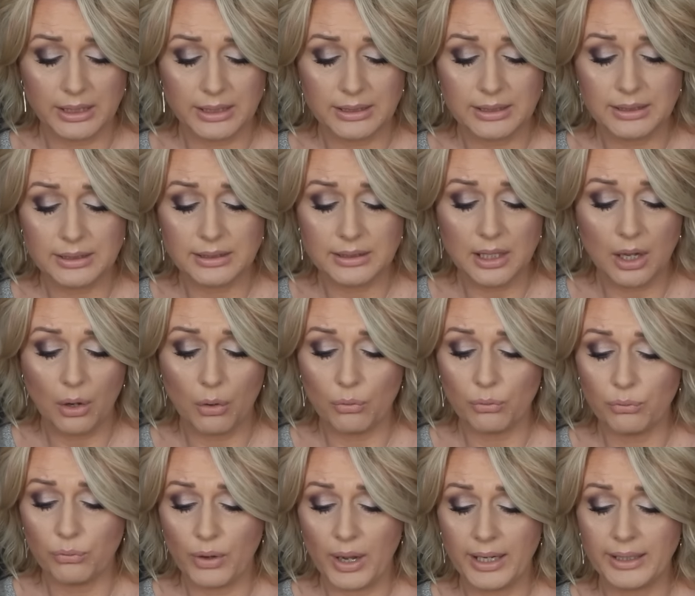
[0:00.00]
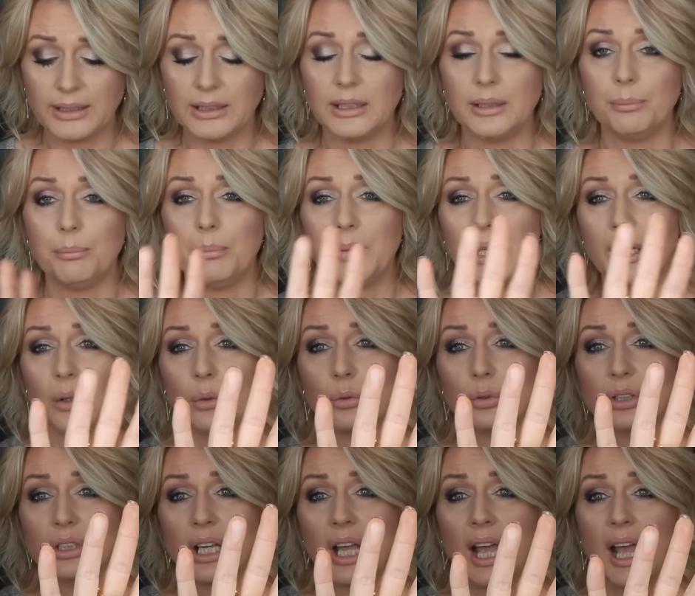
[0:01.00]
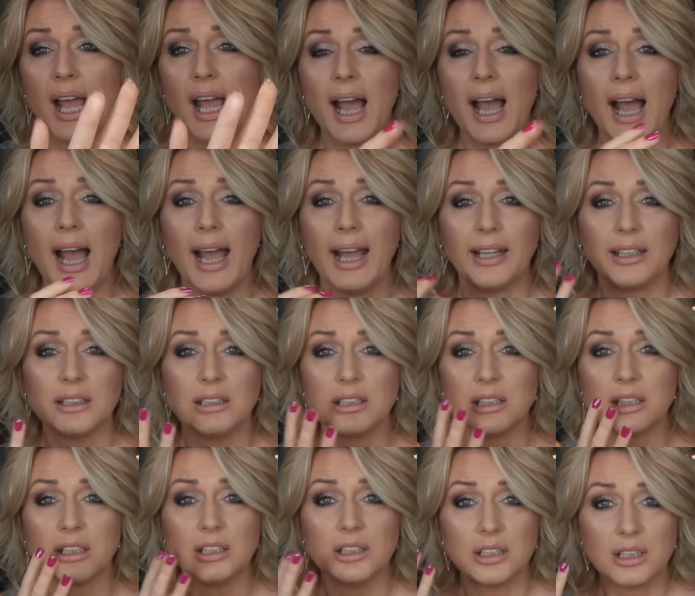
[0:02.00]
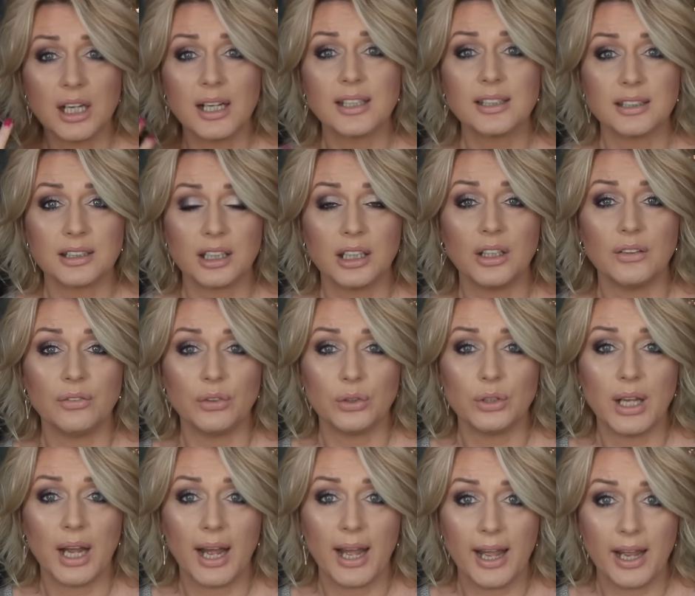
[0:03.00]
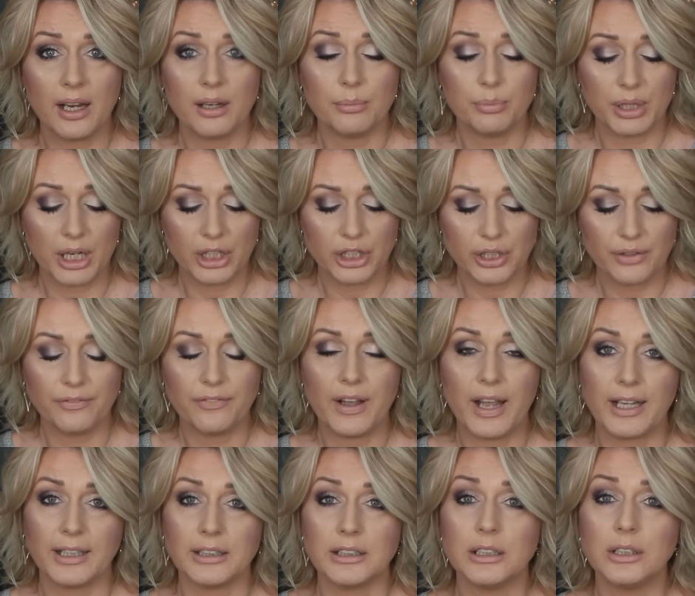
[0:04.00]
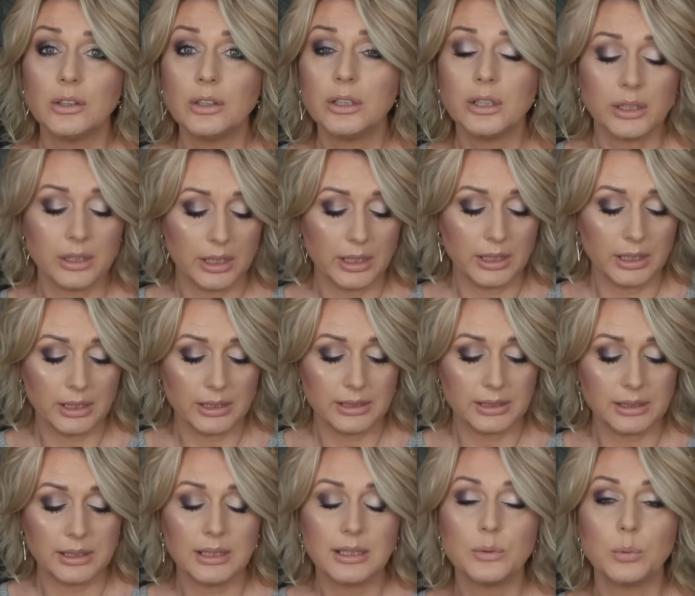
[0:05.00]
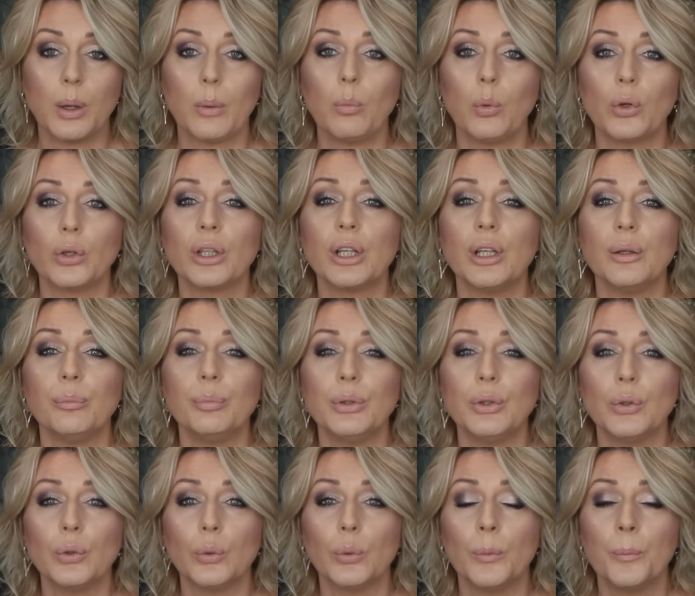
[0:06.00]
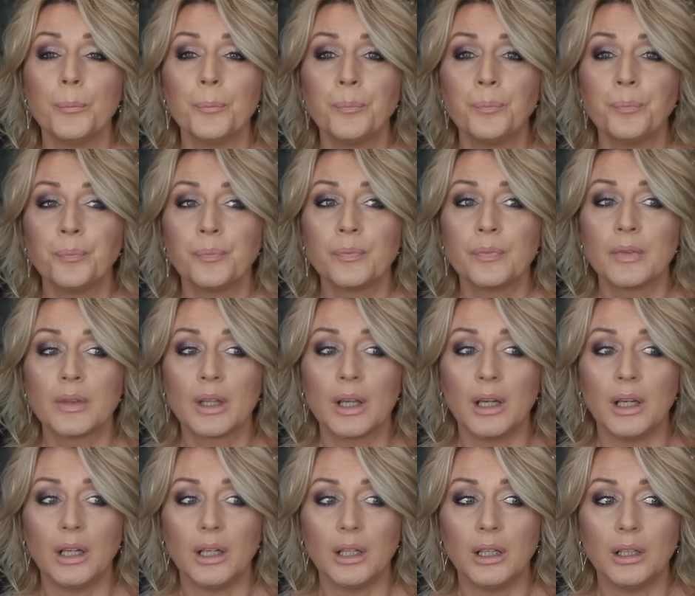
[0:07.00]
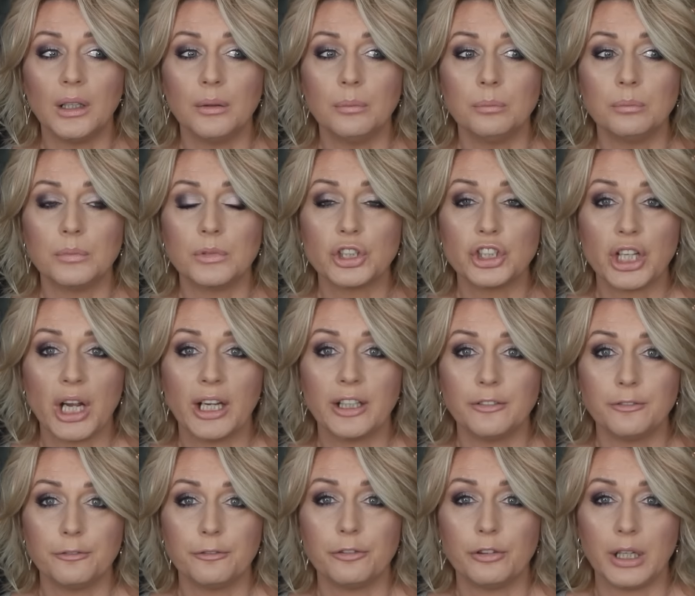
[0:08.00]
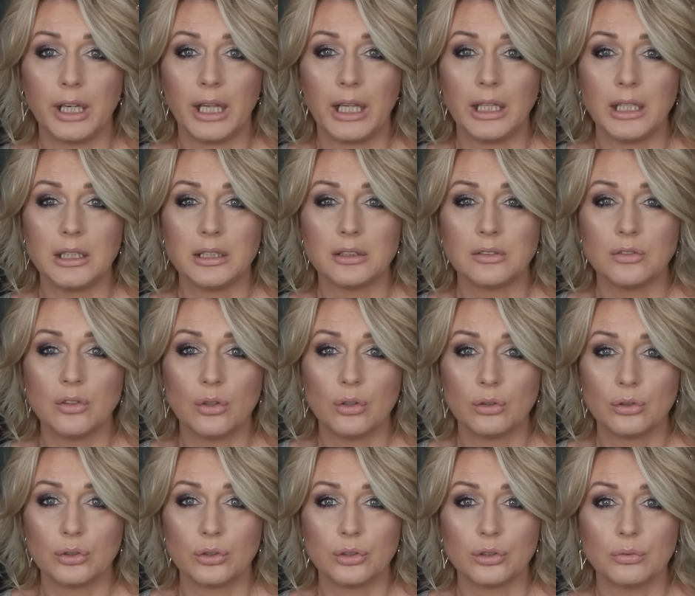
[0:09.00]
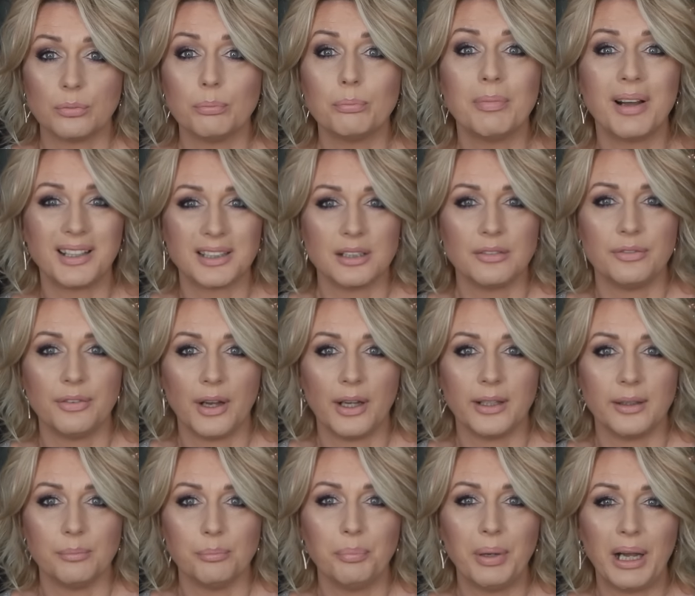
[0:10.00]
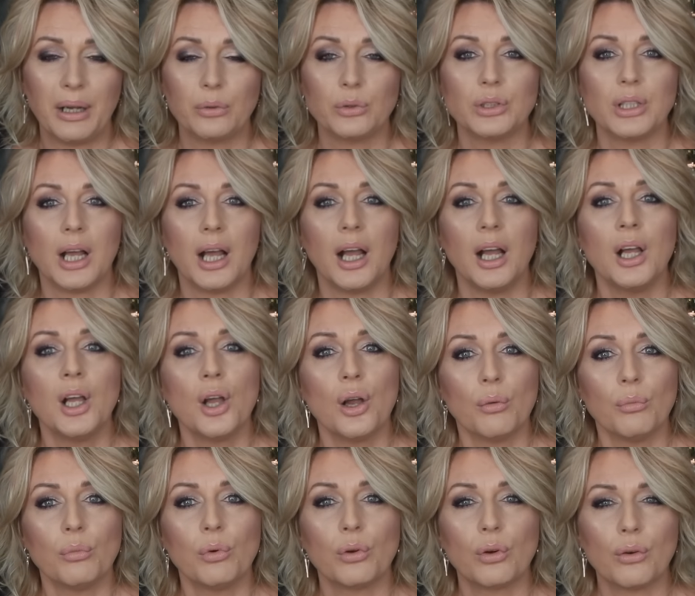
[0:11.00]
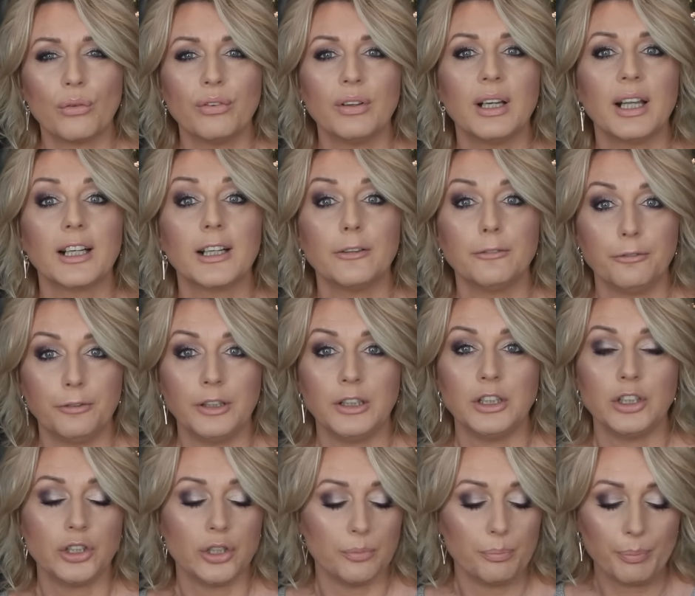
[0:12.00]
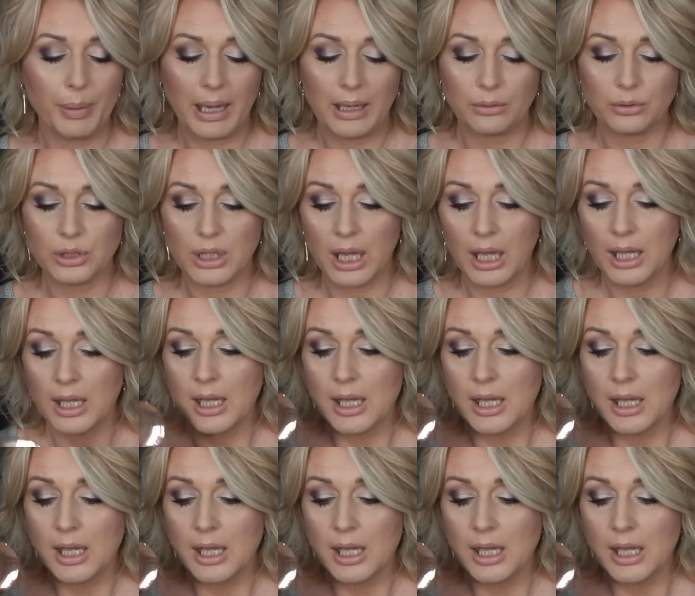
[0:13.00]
It's so finely milled and it does give you that airbrush effect. The only thing is this one won't keep you shine free. It's not mattifying powder, more of a, like a finishing powder.